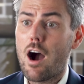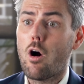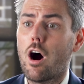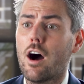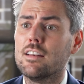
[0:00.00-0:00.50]

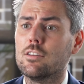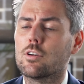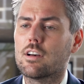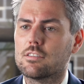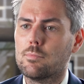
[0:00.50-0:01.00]
our ideal
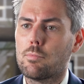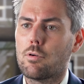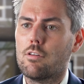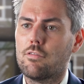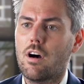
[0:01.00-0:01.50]
customer
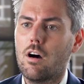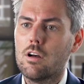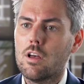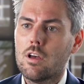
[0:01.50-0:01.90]
profile,